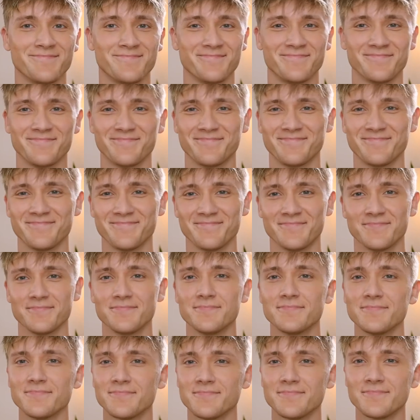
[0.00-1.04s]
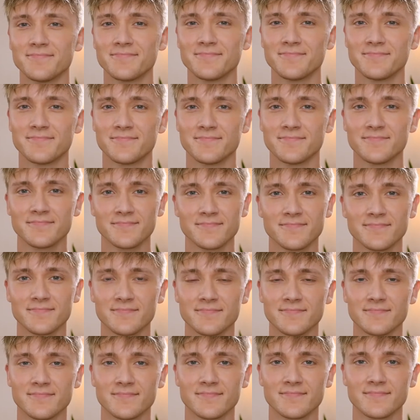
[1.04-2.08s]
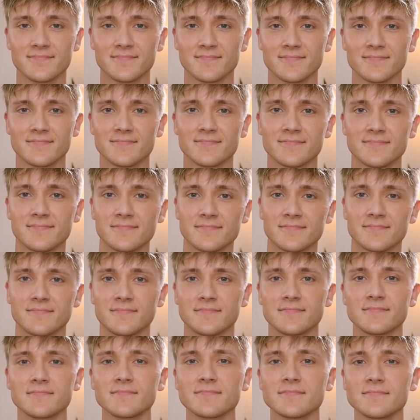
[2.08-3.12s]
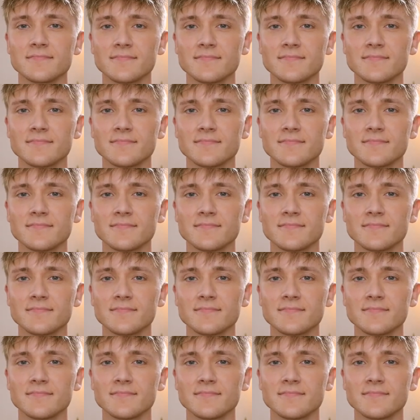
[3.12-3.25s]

(silent)